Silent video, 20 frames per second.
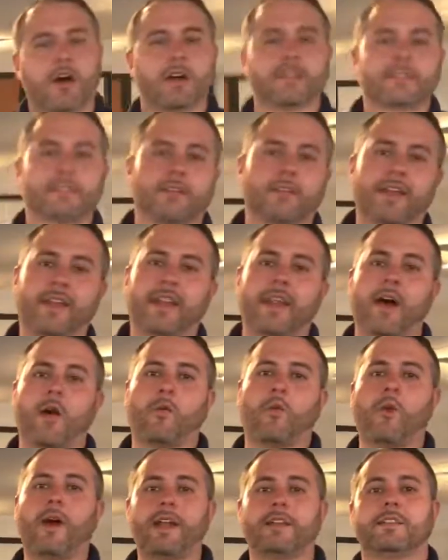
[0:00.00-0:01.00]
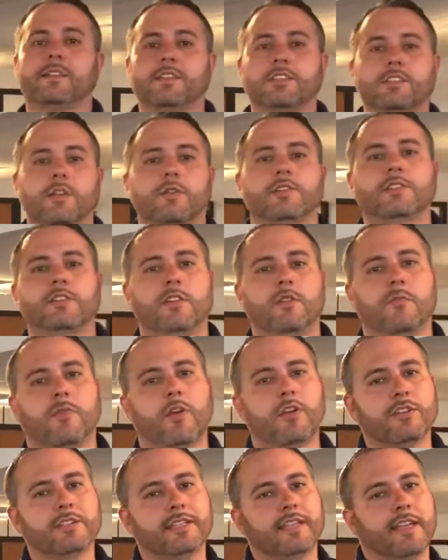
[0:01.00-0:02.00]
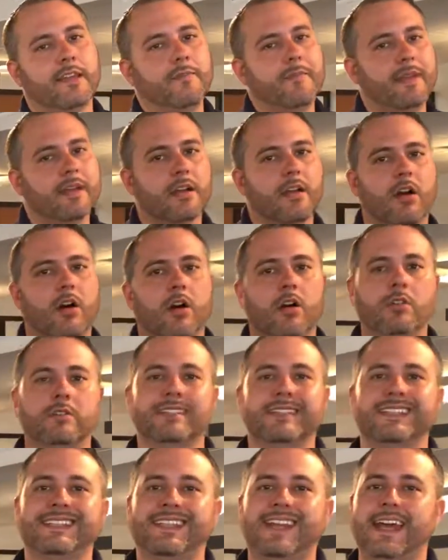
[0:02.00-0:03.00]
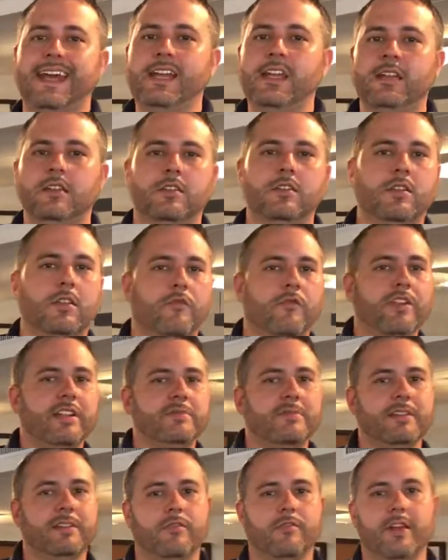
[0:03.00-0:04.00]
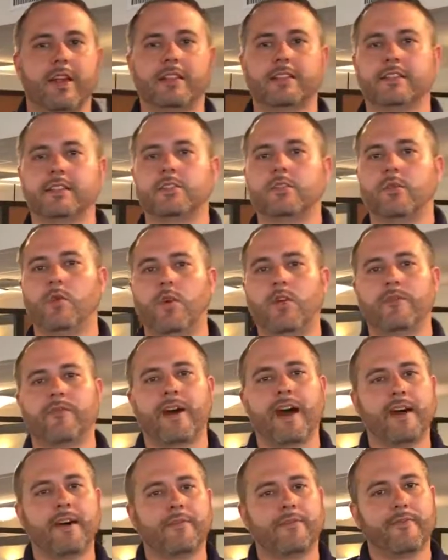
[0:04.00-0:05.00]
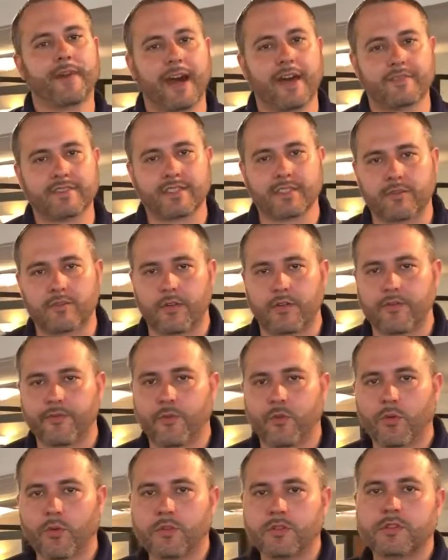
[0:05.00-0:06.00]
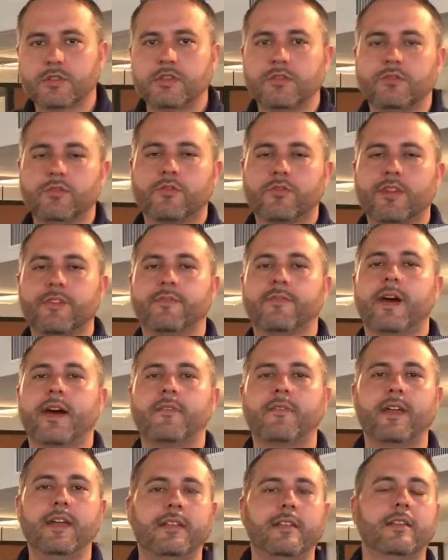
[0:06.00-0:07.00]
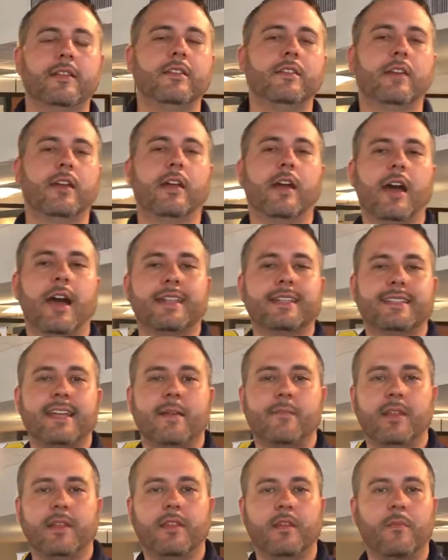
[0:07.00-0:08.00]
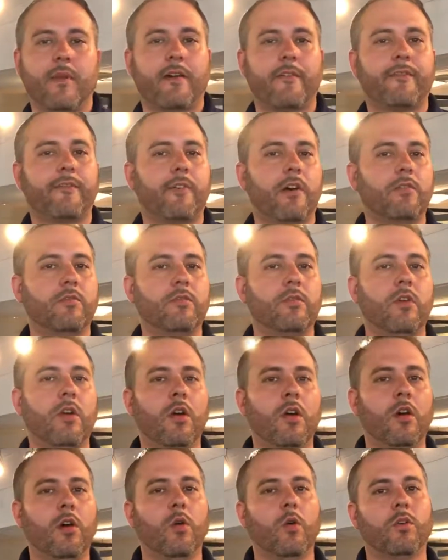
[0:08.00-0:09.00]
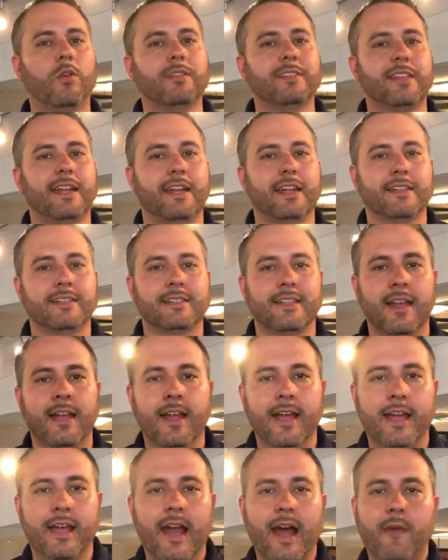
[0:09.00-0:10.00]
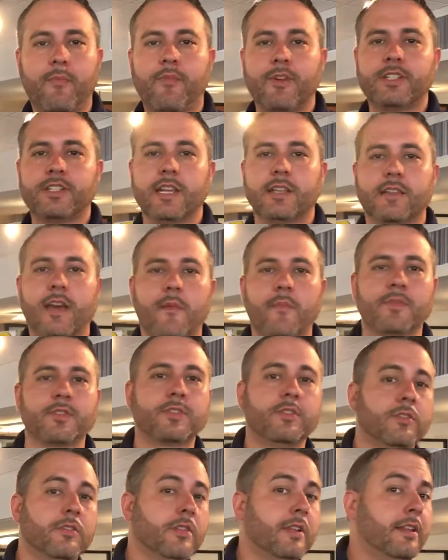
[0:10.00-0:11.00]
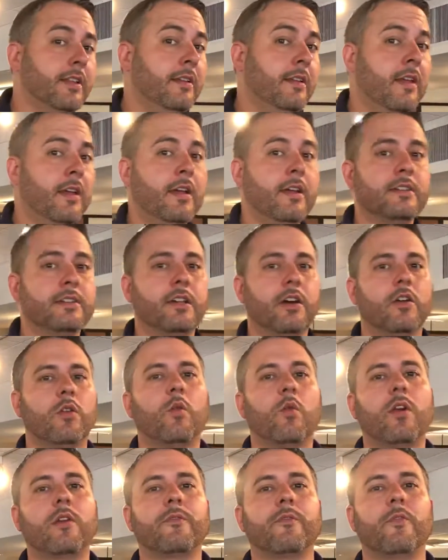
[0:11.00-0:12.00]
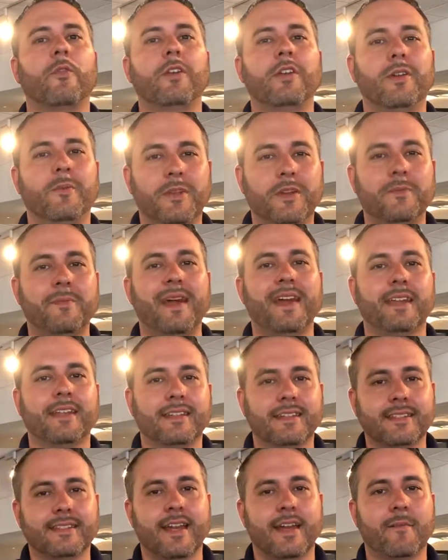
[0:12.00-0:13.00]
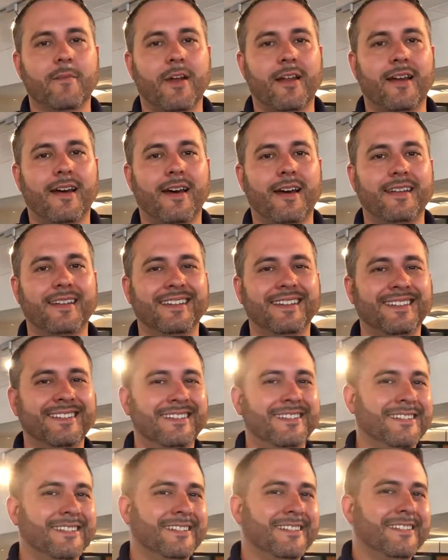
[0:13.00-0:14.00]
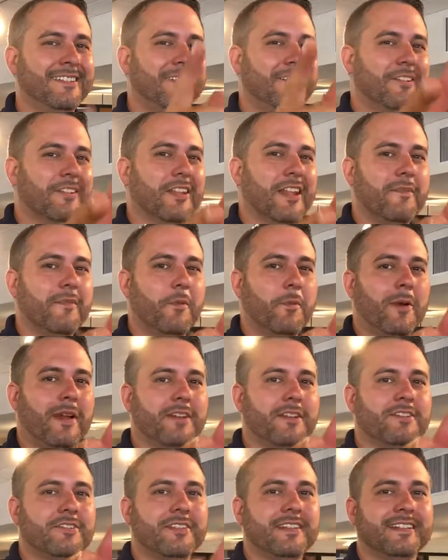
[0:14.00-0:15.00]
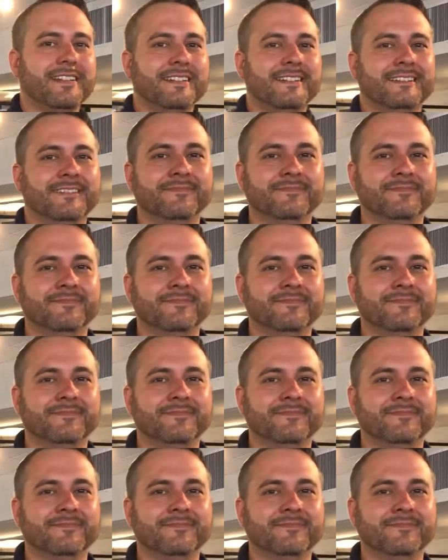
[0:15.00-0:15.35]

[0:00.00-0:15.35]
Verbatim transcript: also. Cannot wait to show it to you in person. Give me a call today. You can reach me direct at 205-504-2358, and you can contact me there by phone or text. And I appreciate the opportunity to go to work for you. When you make it in the Tameron Honda, you're gonna love the way you're treated.